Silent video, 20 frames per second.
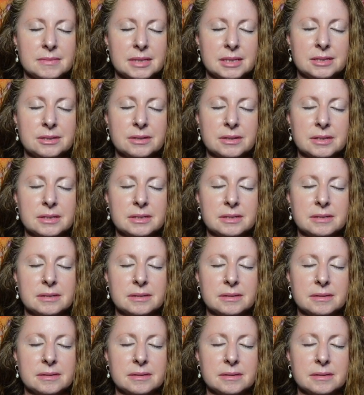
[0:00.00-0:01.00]
And you're going
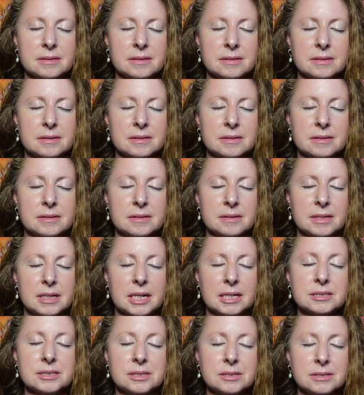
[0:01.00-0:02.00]
to
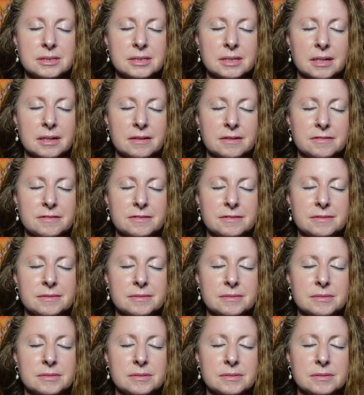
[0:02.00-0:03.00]
ask yourself,
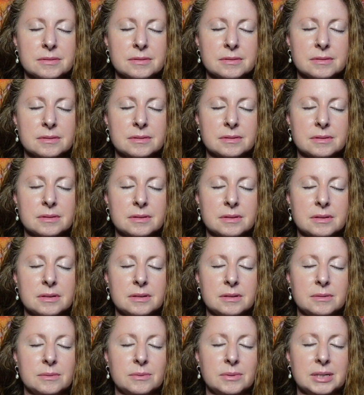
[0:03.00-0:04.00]

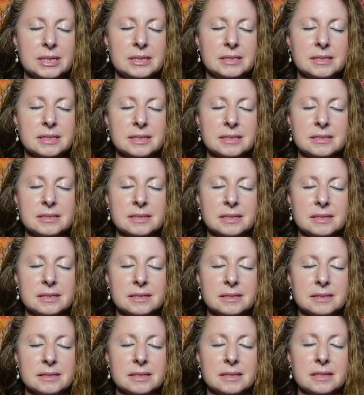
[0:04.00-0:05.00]
what
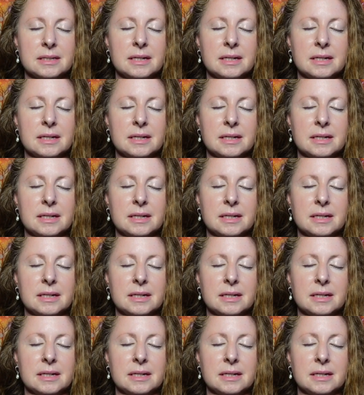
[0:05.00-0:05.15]
intensity is it